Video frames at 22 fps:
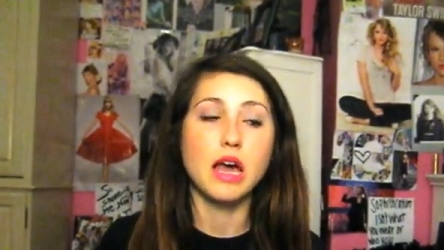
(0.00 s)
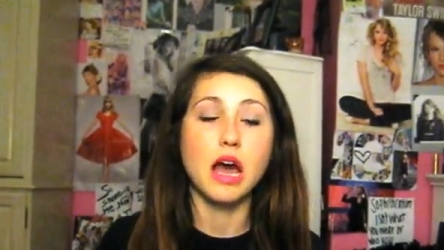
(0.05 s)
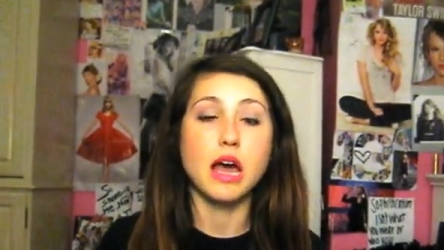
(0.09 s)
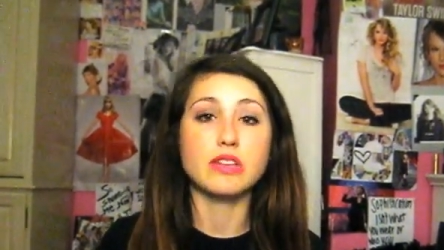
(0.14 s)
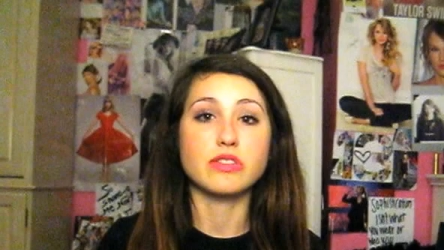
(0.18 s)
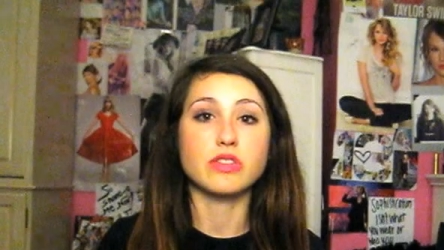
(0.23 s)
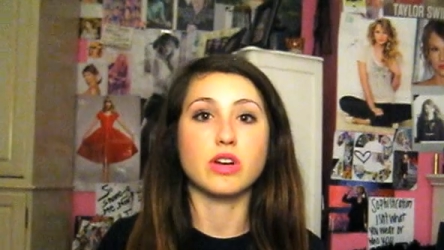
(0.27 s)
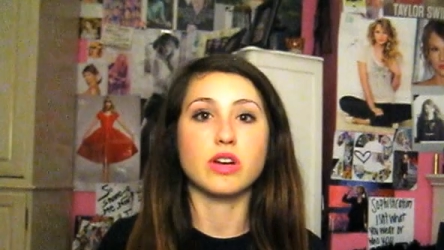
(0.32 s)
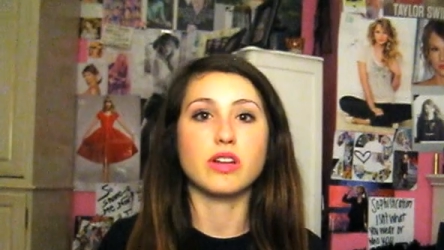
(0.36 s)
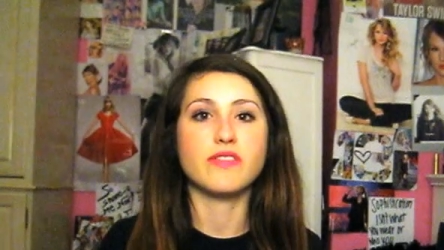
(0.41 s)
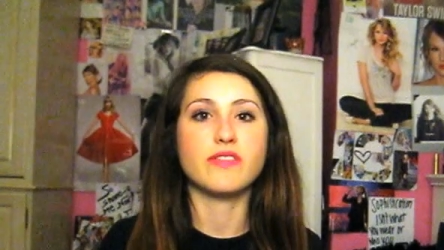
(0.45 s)
I
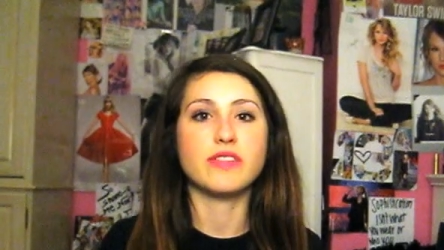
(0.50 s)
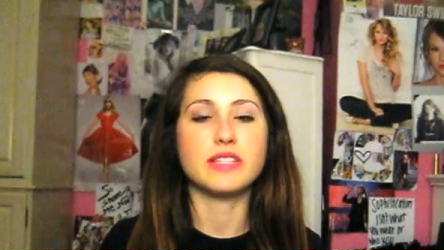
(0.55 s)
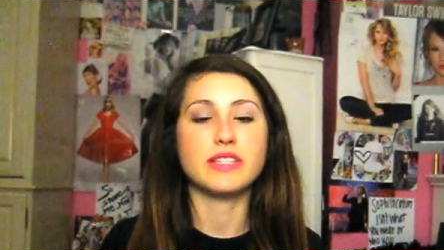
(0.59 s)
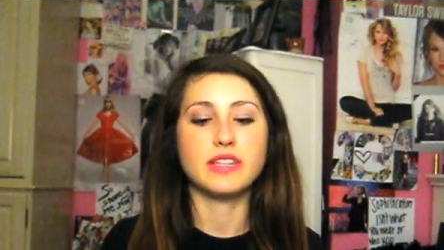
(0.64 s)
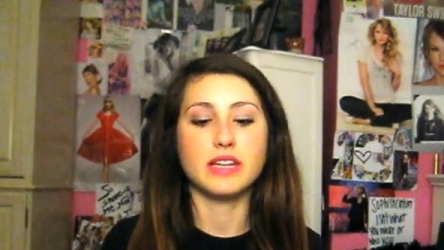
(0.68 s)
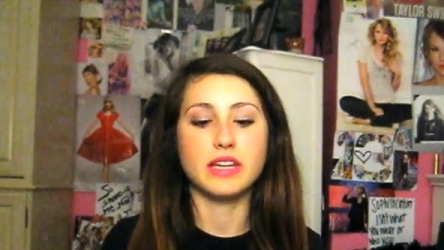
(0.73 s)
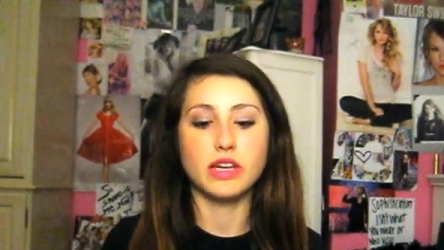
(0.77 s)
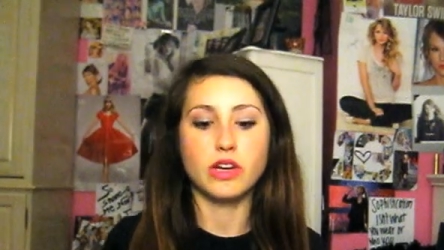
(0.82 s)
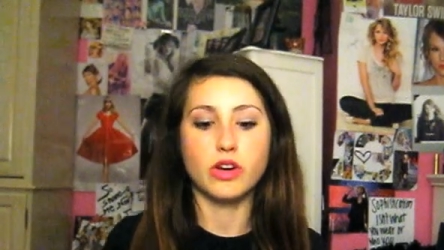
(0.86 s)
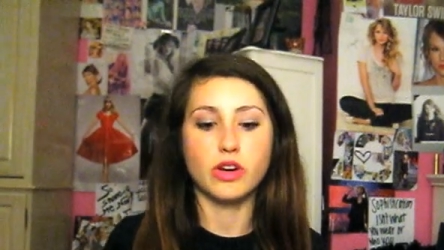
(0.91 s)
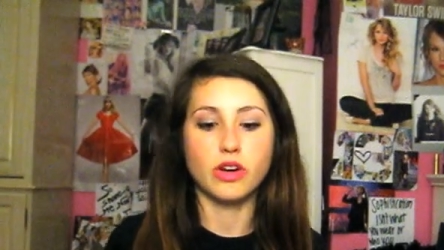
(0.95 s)
started
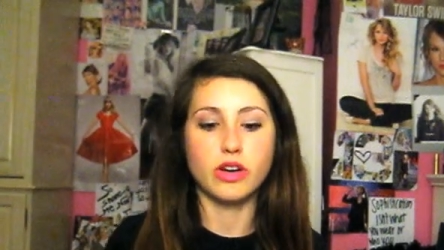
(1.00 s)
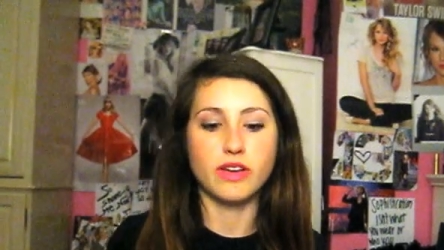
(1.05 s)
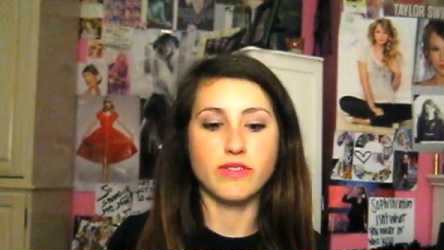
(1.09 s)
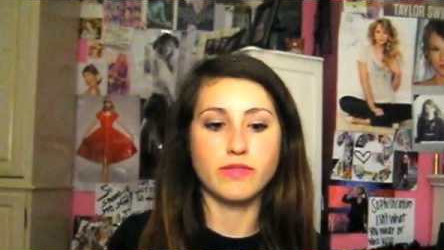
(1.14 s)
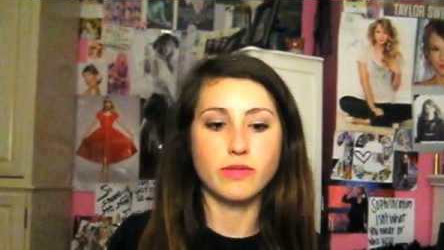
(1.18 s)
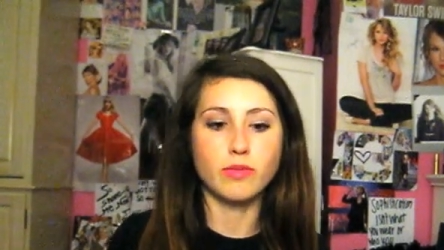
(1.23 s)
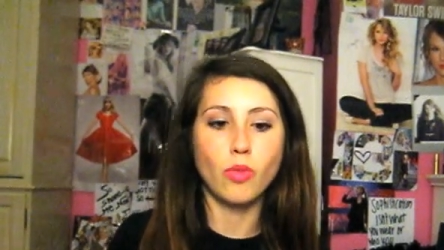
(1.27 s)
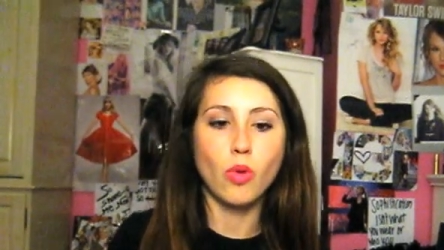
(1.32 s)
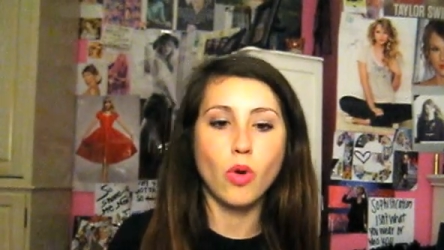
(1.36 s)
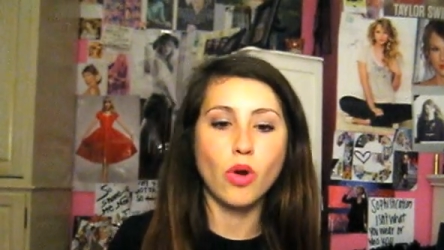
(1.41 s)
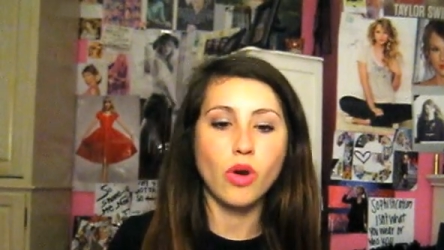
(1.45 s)
visiting her
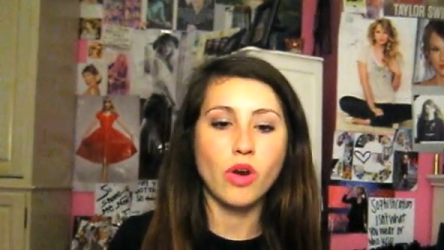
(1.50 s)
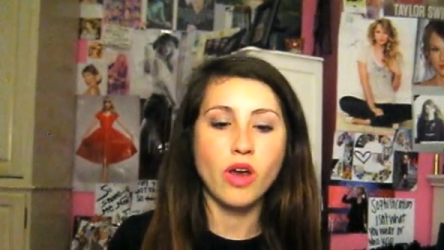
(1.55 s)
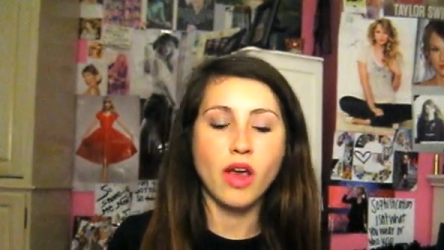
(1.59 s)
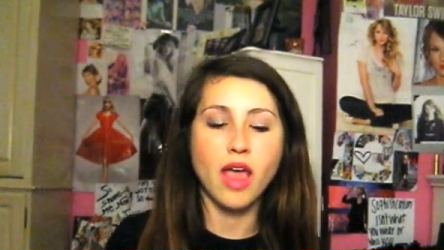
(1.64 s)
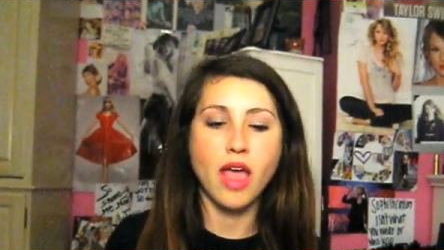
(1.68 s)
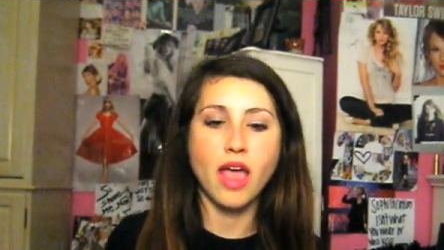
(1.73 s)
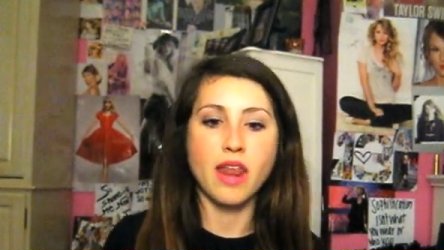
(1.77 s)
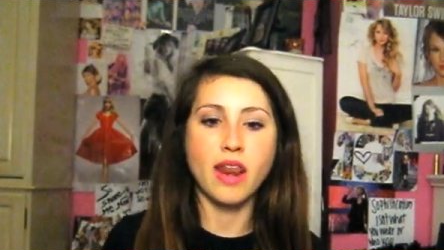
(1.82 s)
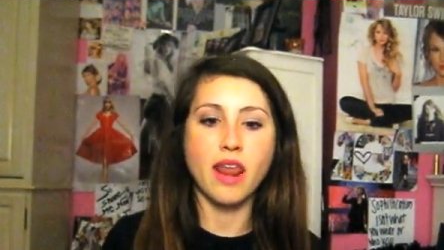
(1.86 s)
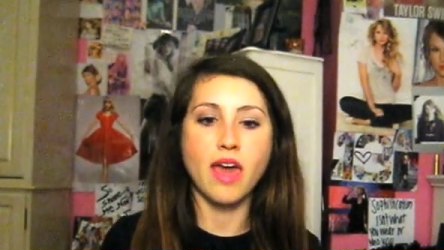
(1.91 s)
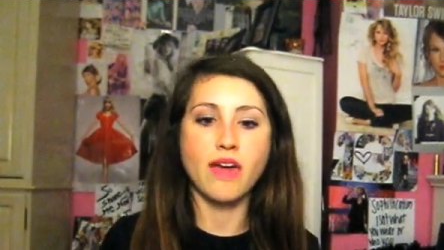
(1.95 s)
even more, and